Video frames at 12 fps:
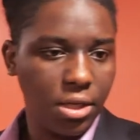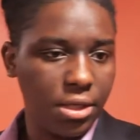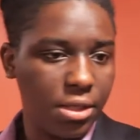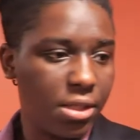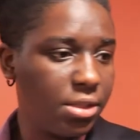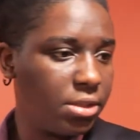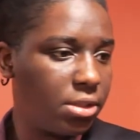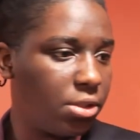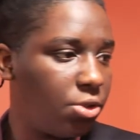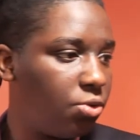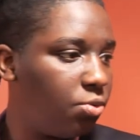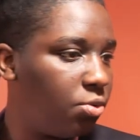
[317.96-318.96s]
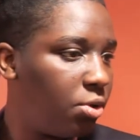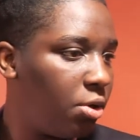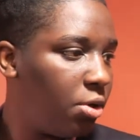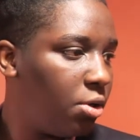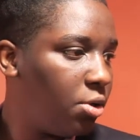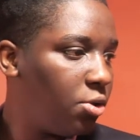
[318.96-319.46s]
Hey, listen, you
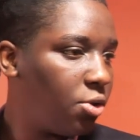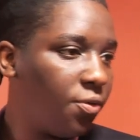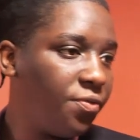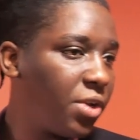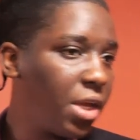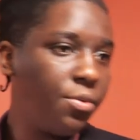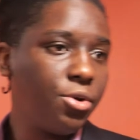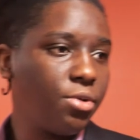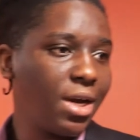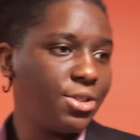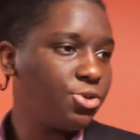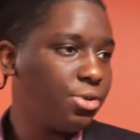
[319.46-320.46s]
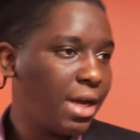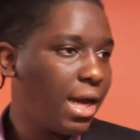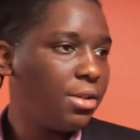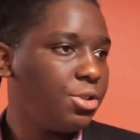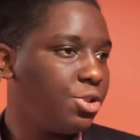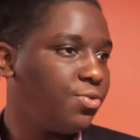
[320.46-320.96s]
don't forget where you got your
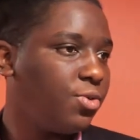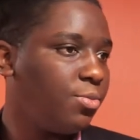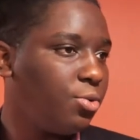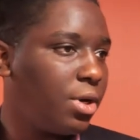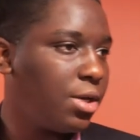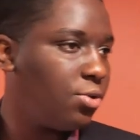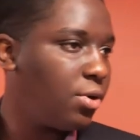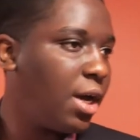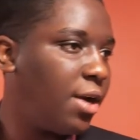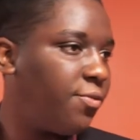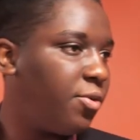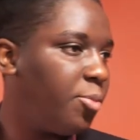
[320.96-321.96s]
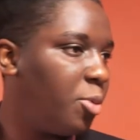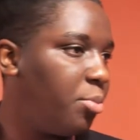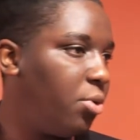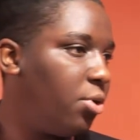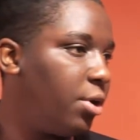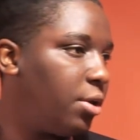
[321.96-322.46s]
knowledge from. You got it from your
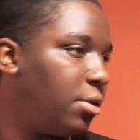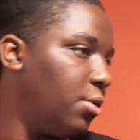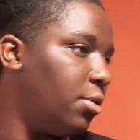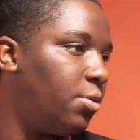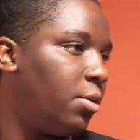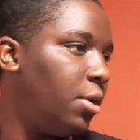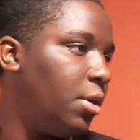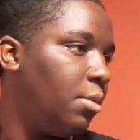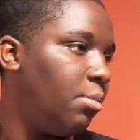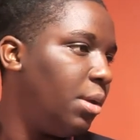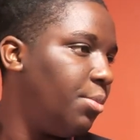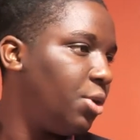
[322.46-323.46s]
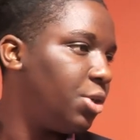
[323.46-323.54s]
boy, you know. Maybe